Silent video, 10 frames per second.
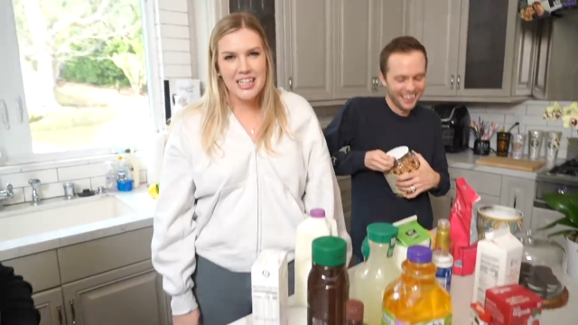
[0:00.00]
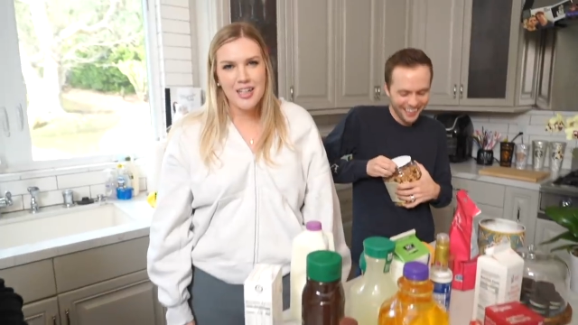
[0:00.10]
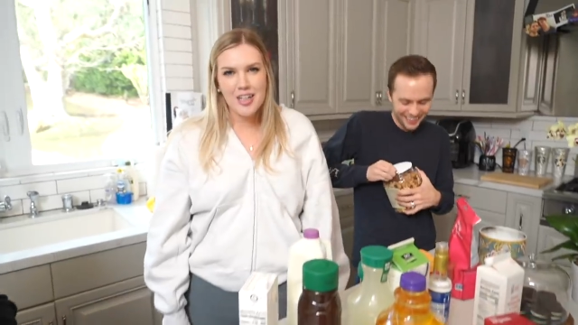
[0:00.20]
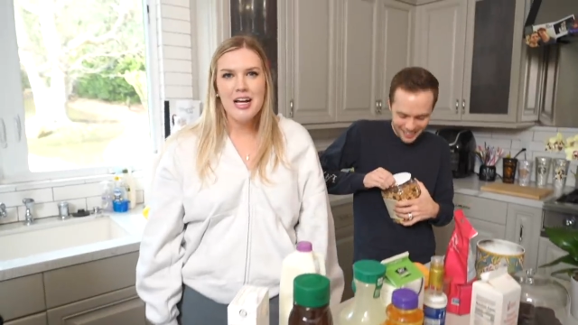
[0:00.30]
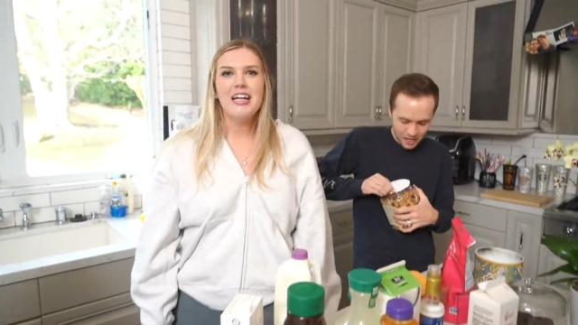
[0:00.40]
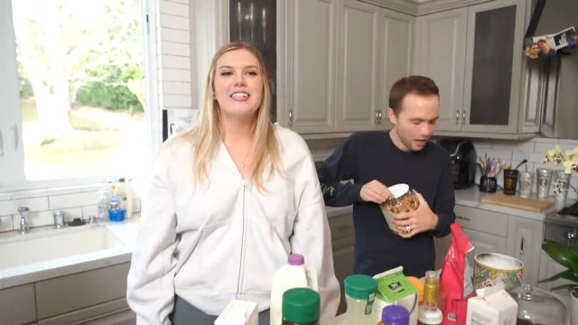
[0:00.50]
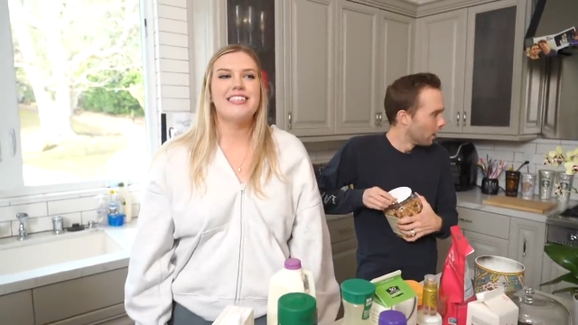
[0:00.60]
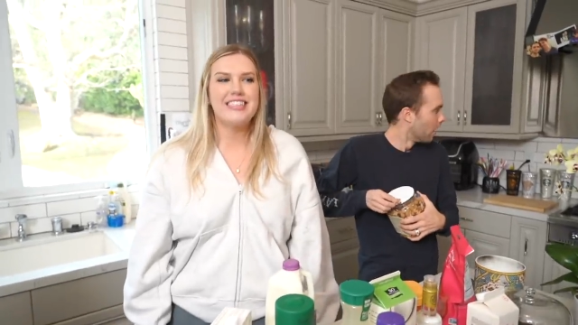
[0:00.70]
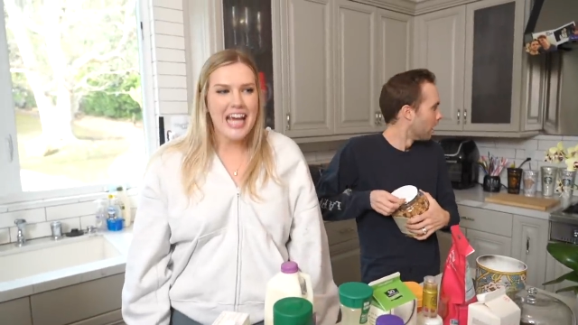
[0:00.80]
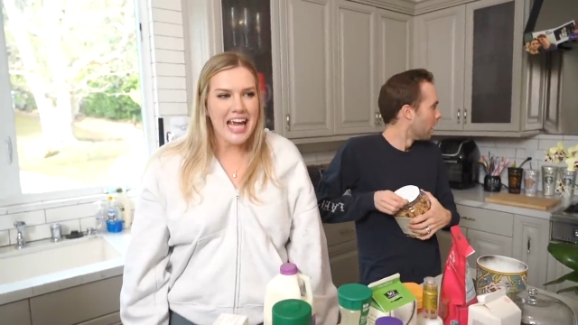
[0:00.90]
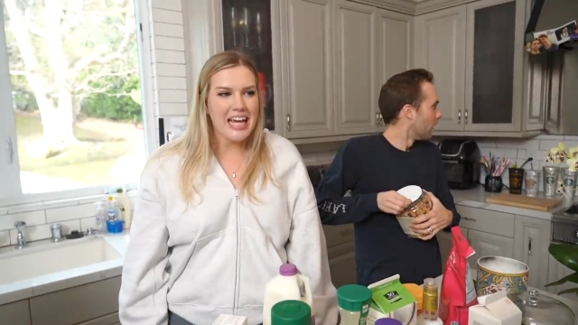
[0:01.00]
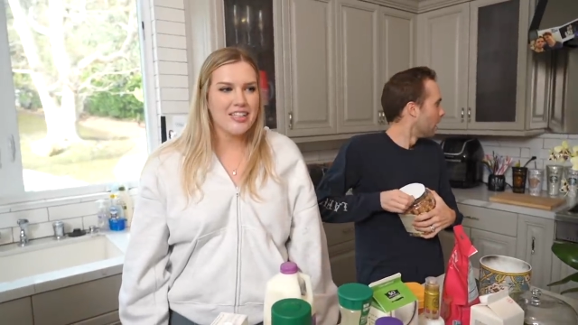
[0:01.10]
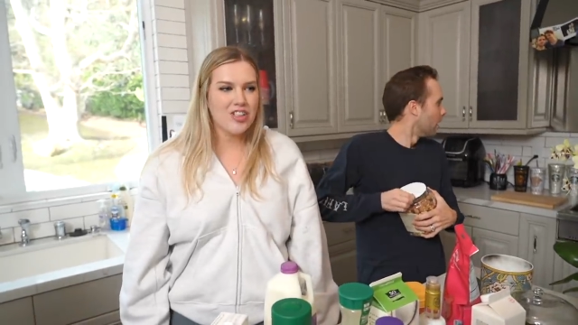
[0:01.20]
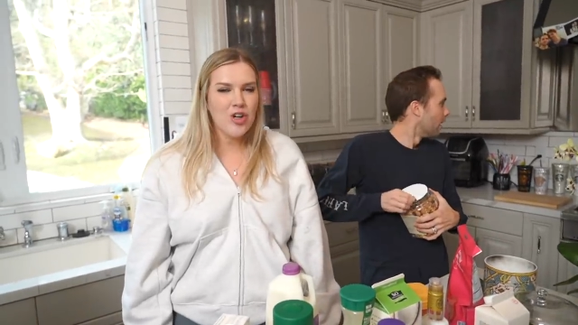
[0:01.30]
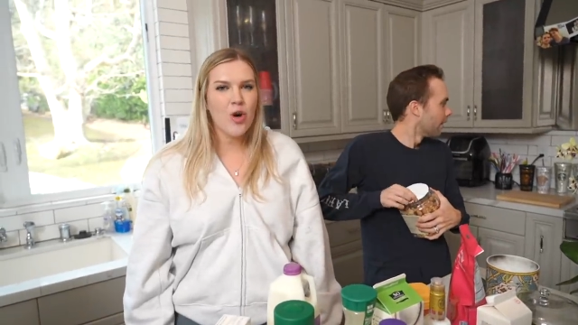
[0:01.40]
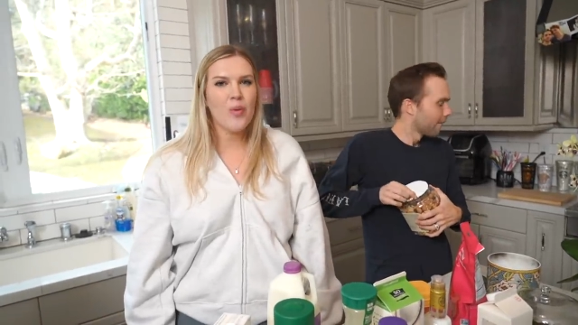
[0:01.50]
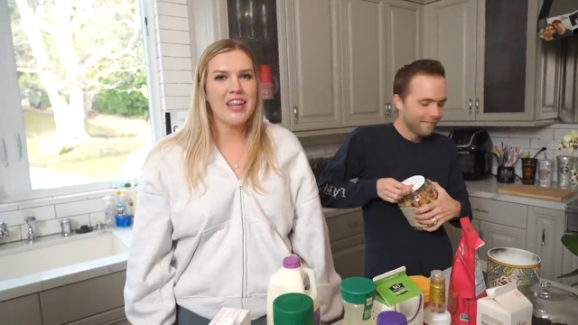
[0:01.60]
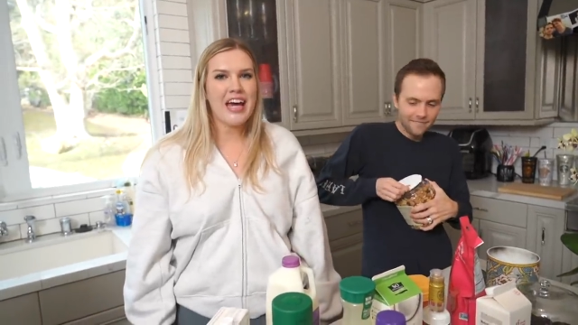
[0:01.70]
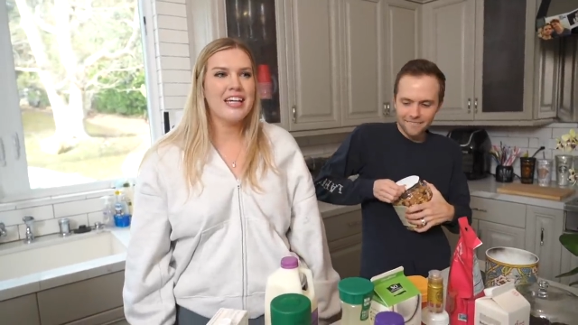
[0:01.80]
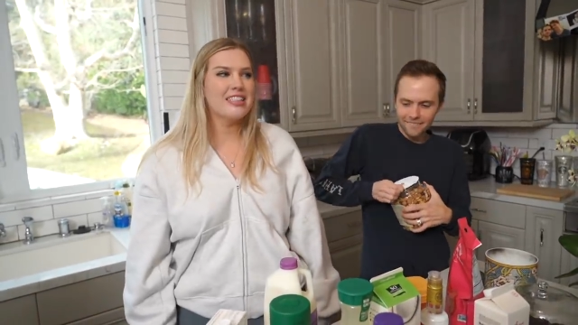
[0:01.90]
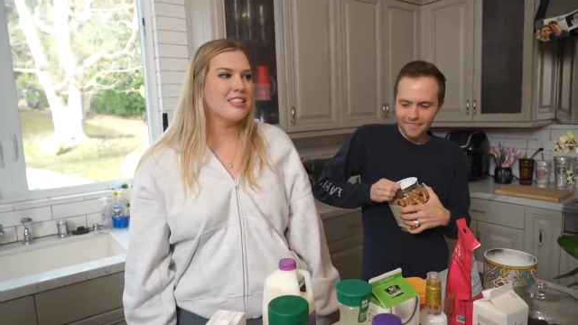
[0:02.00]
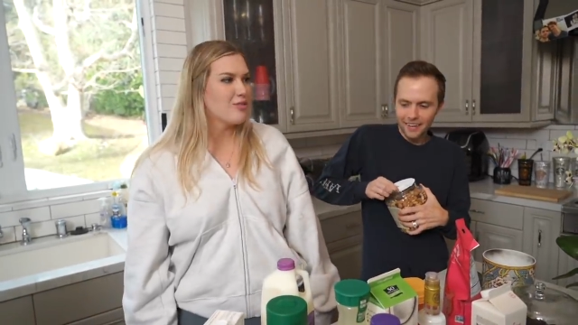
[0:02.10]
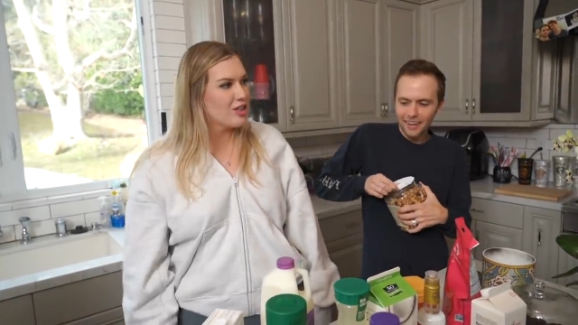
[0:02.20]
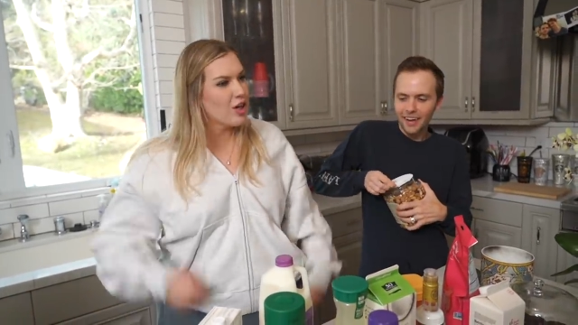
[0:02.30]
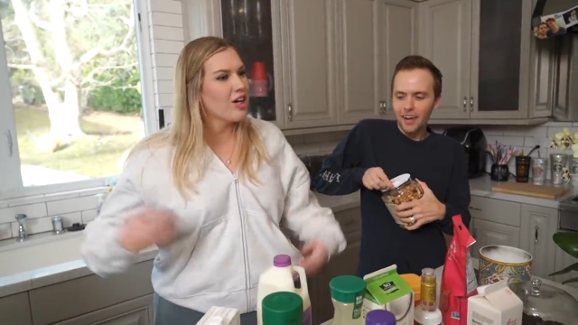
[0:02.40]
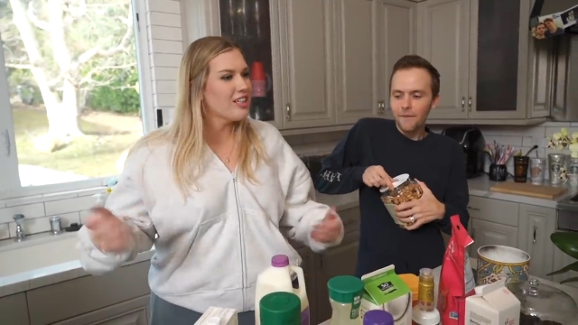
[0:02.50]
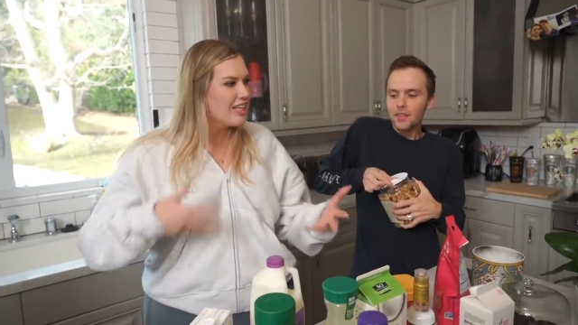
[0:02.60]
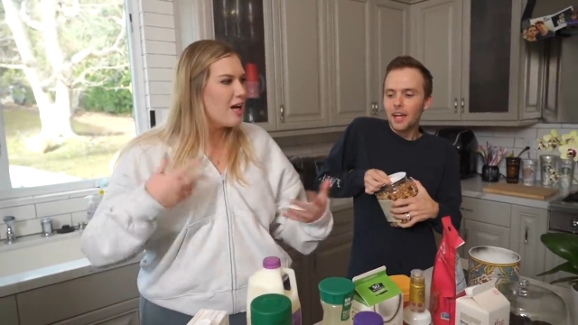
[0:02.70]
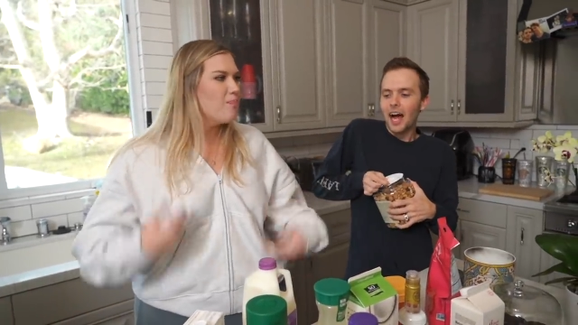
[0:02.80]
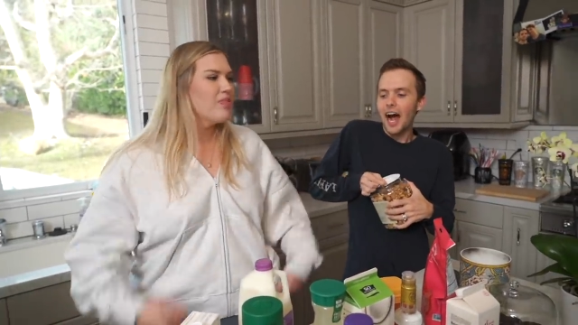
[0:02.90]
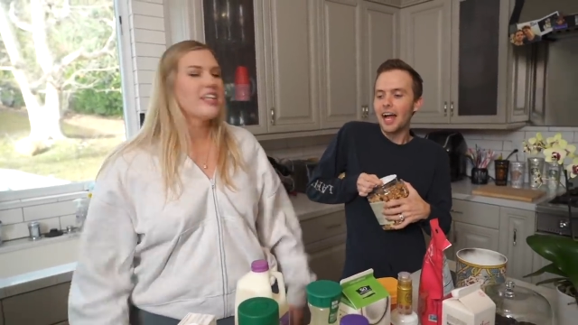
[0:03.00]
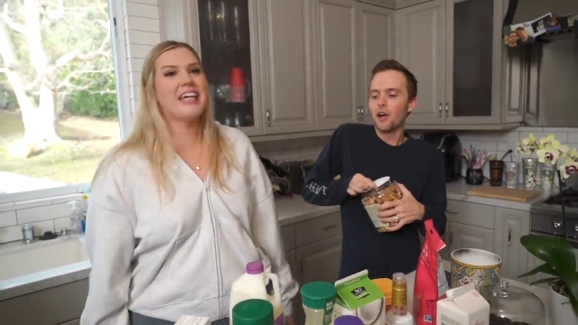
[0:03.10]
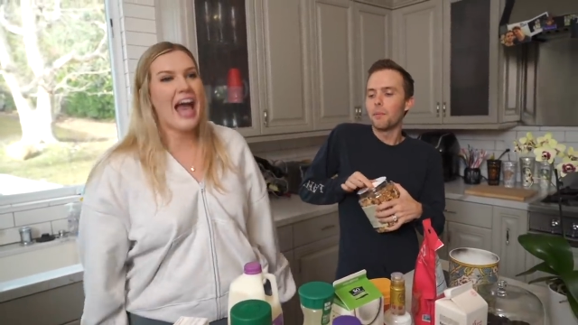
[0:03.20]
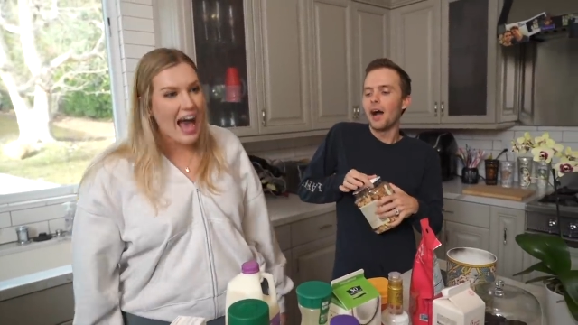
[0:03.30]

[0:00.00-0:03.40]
Speaker 1: under? Steak. Do you know where that gets cooked up? I know. But